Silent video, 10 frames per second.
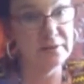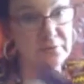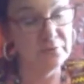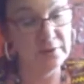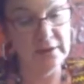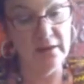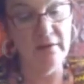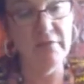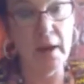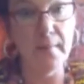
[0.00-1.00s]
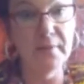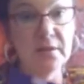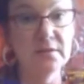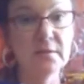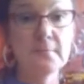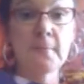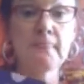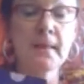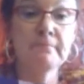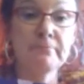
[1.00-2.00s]
really love that, because
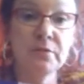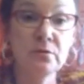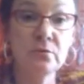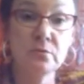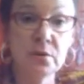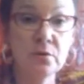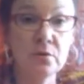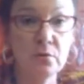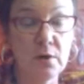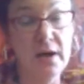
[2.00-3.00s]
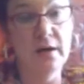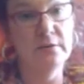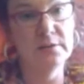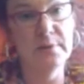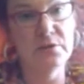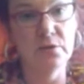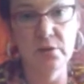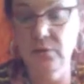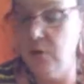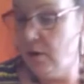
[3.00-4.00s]
you know how special
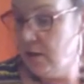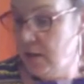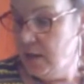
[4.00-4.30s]
you are.